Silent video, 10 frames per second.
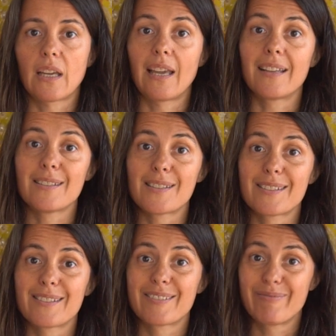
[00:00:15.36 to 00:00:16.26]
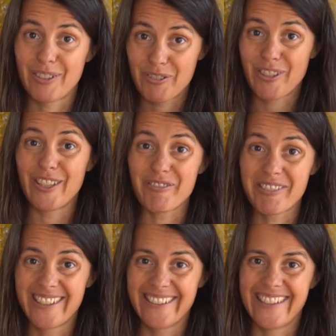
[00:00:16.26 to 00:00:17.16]
And the good
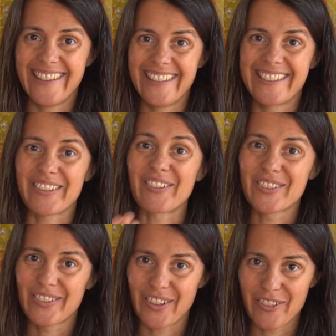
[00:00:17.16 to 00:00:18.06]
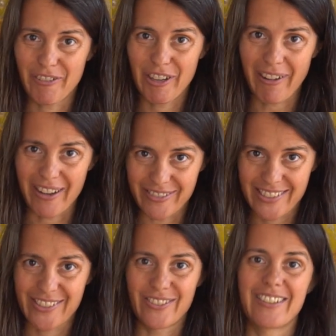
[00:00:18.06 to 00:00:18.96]
news is that this is also the other way around,
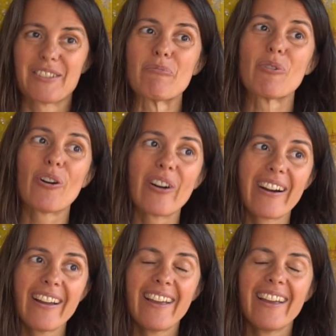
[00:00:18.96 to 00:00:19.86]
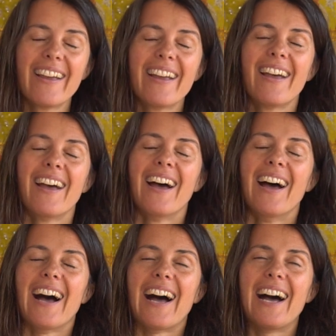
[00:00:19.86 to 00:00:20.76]
so that the more
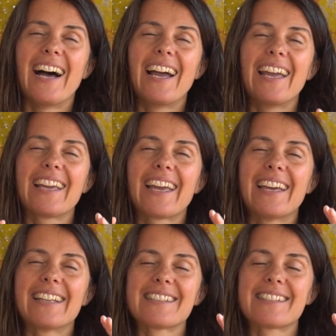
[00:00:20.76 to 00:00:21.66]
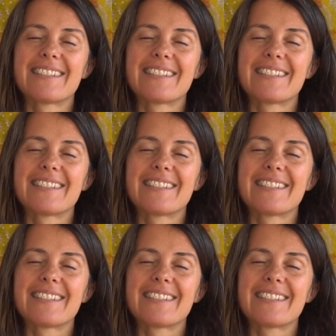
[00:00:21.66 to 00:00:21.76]
I can